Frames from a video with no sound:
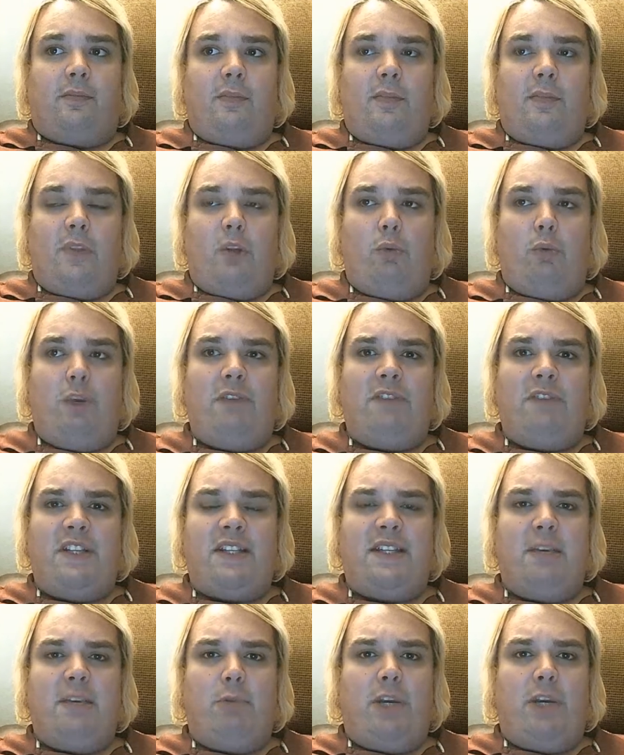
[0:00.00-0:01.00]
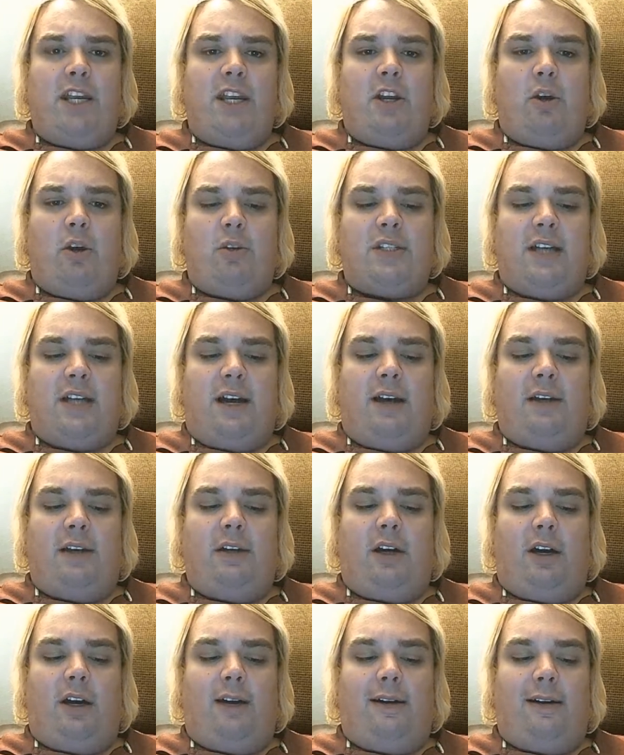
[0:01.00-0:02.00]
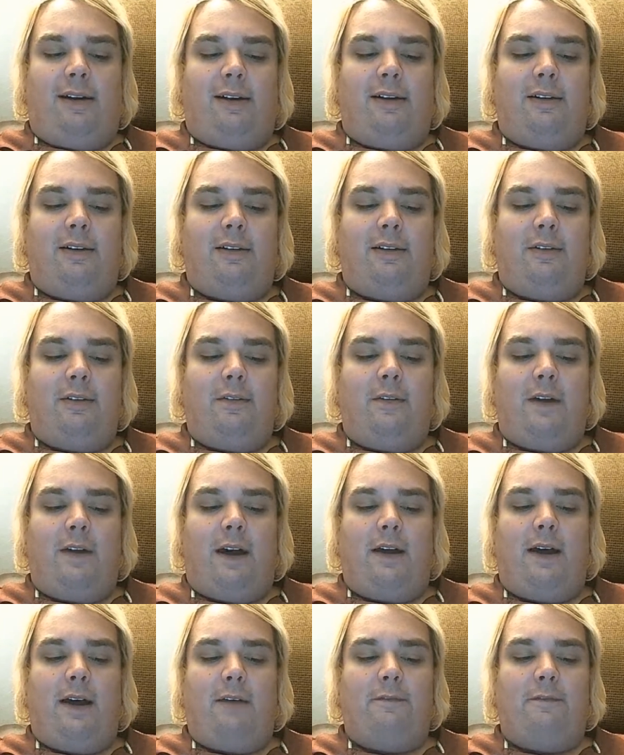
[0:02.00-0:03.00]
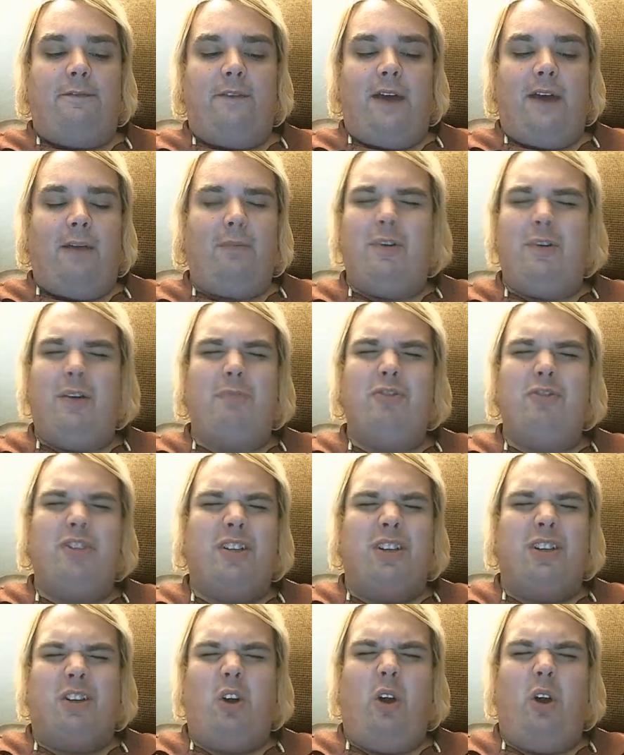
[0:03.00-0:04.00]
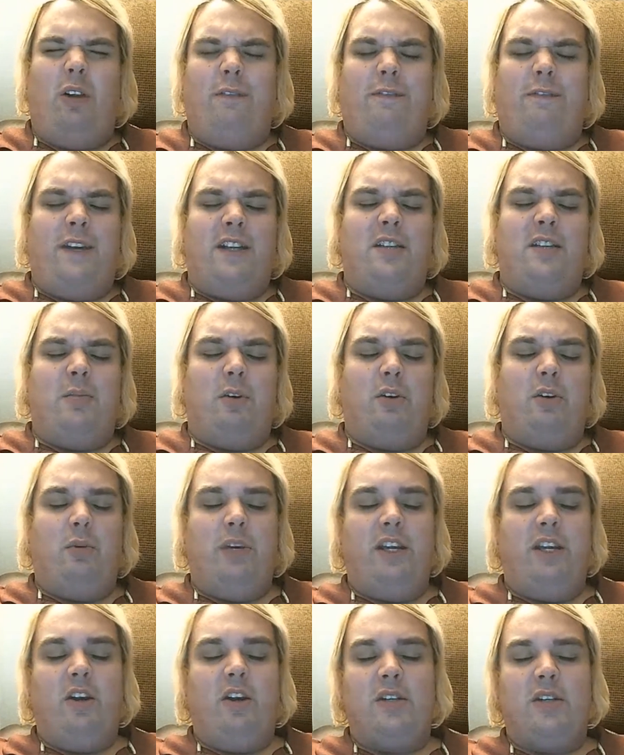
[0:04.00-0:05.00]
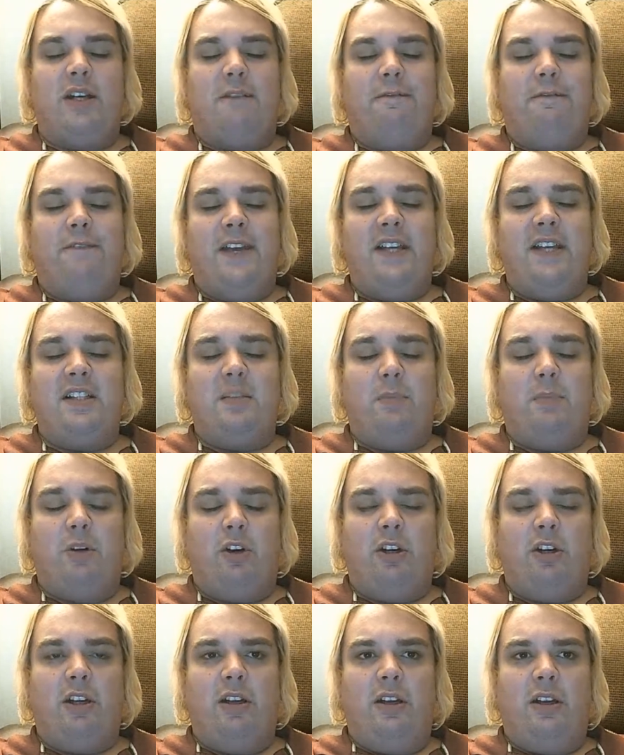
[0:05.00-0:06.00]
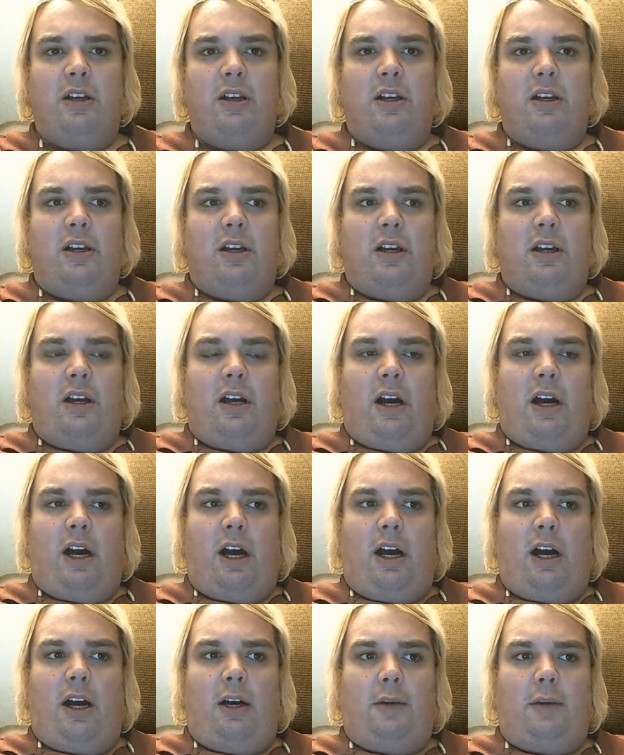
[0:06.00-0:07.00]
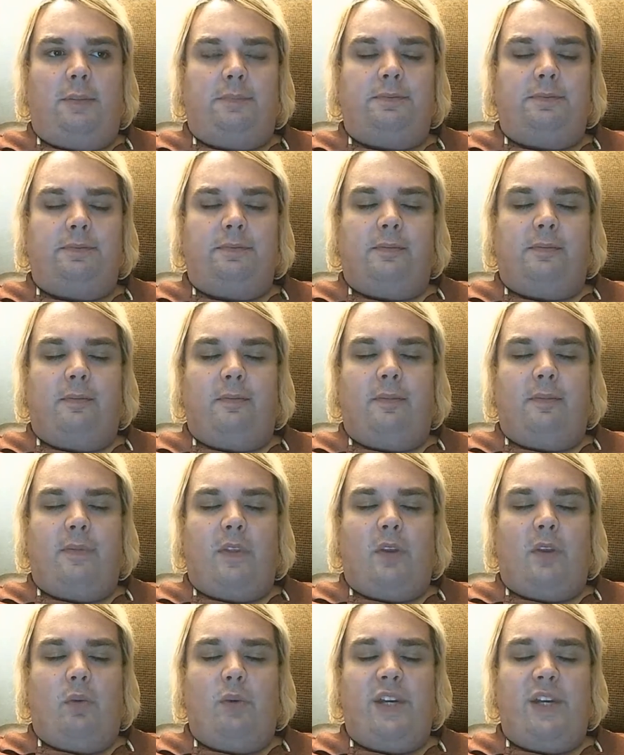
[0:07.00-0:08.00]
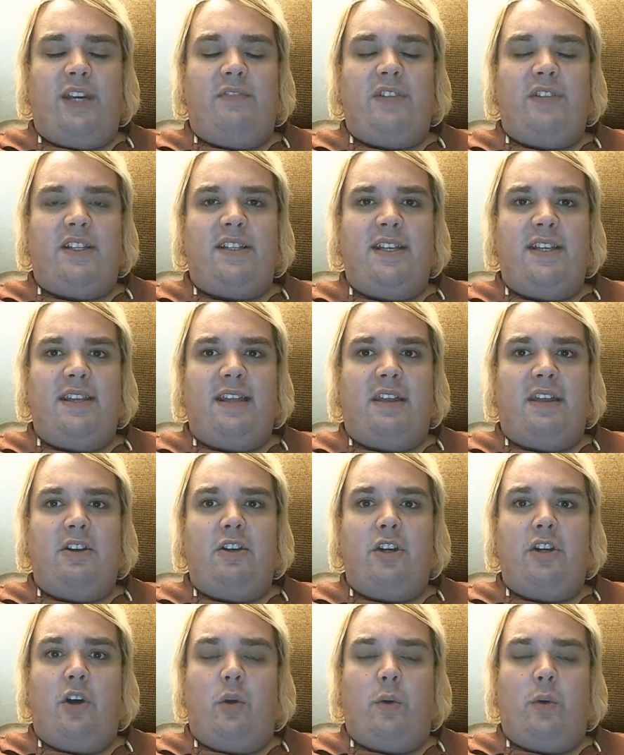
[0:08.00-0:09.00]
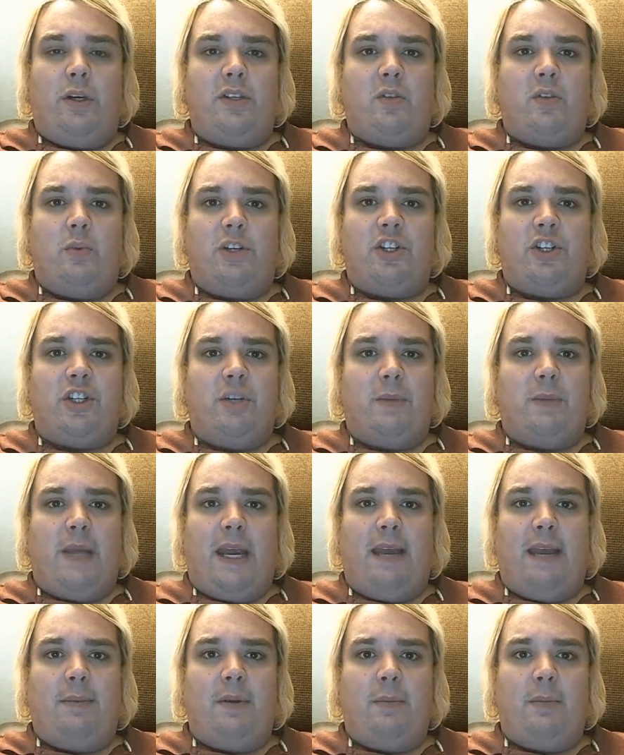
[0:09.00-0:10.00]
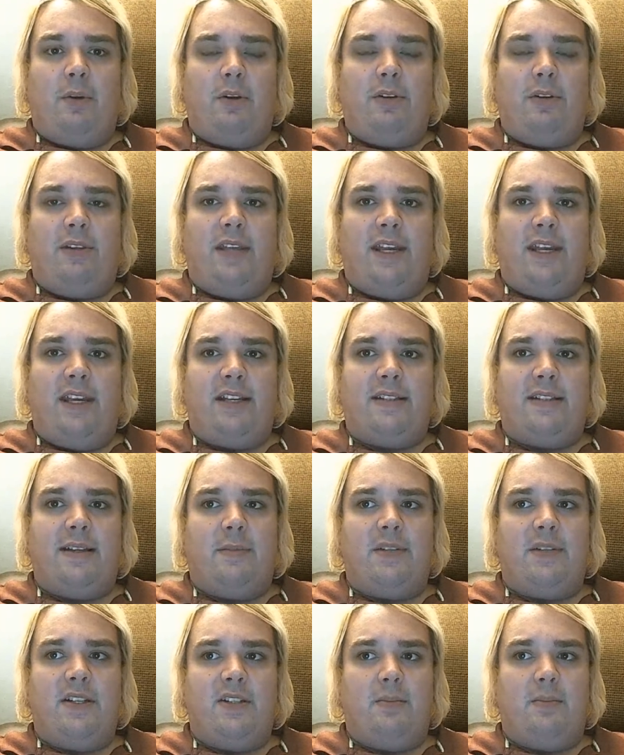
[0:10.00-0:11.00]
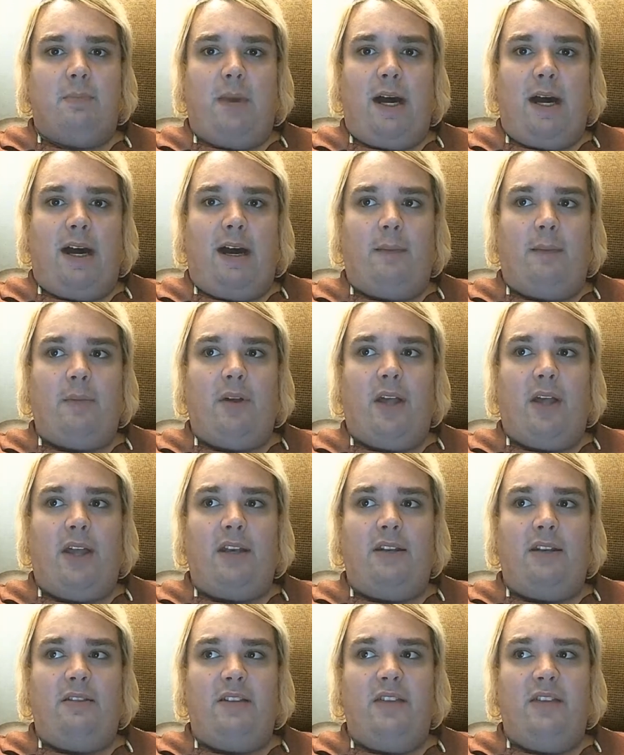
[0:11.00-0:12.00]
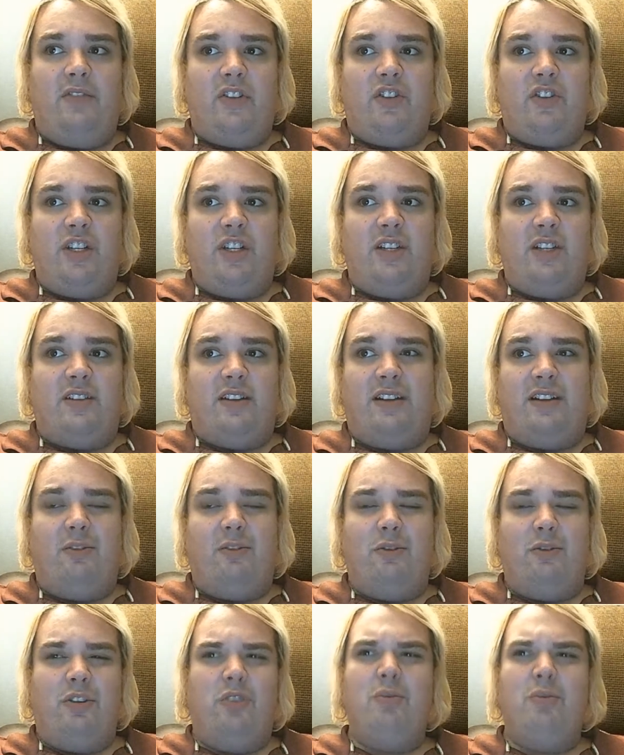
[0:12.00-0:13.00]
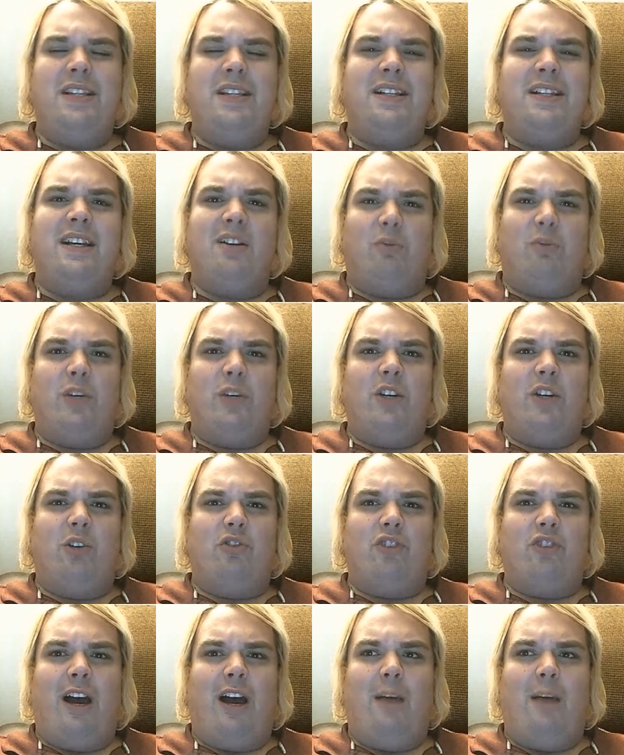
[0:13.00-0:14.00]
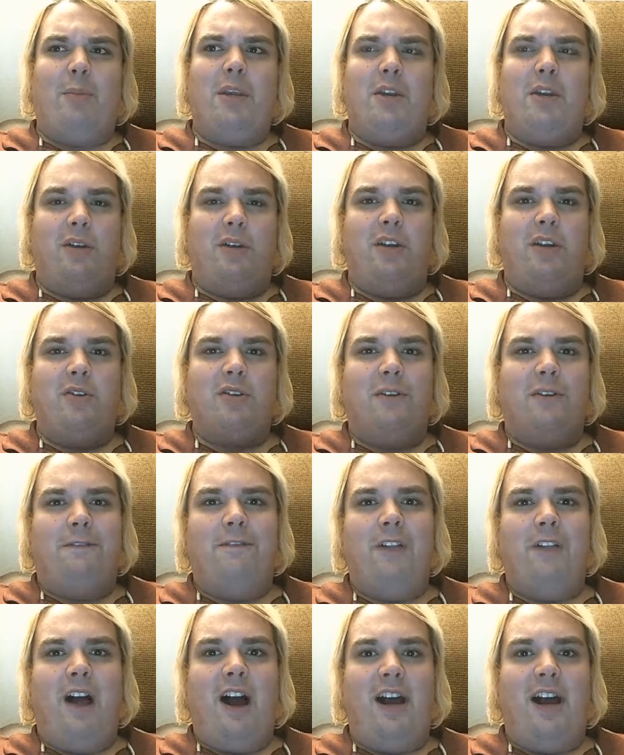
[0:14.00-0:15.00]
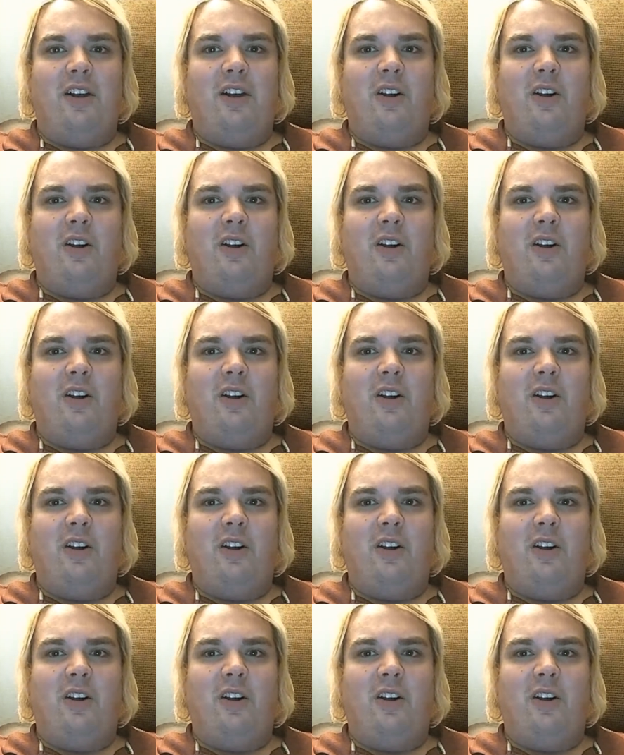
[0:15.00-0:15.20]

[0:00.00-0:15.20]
we even see when he goes on, uh, on, I'm just going to call it Facebook. When he goes on Facebook, um, we even see that no one's wished him a happy birthday except his mom, and even she's like, "Oh, you need to get a real job. Here, here's a flyer."